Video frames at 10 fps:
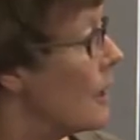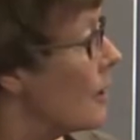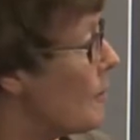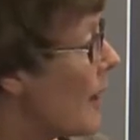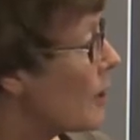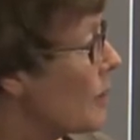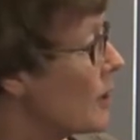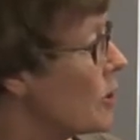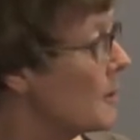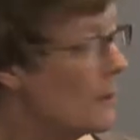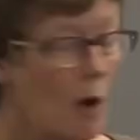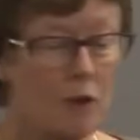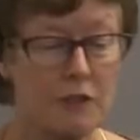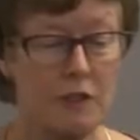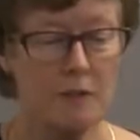The macroeconomic
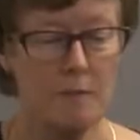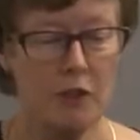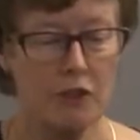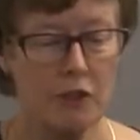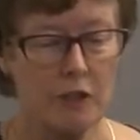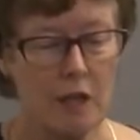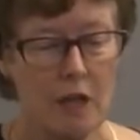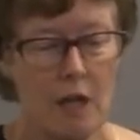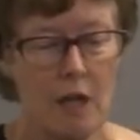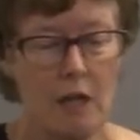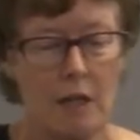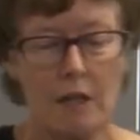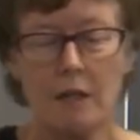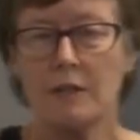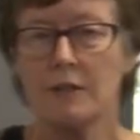policy dimension
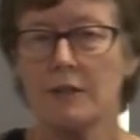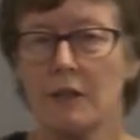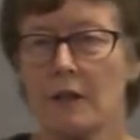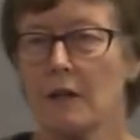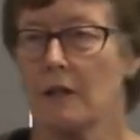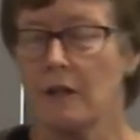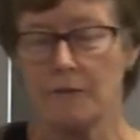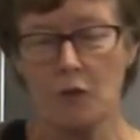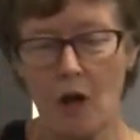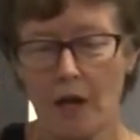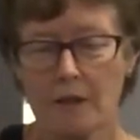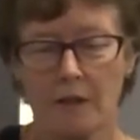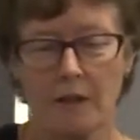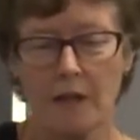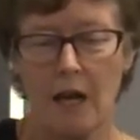is, uh, if you like,
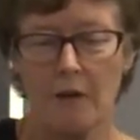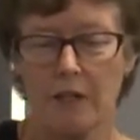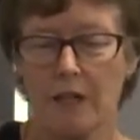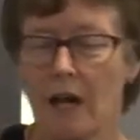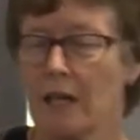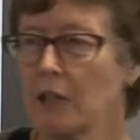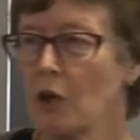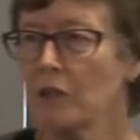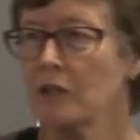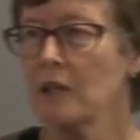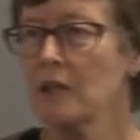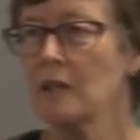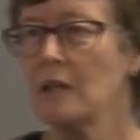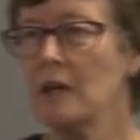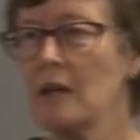the Clarida Gali-Gertler
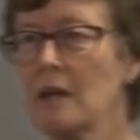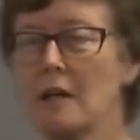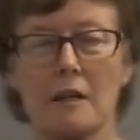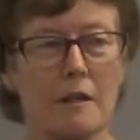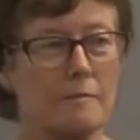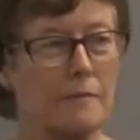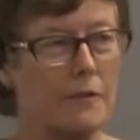uh,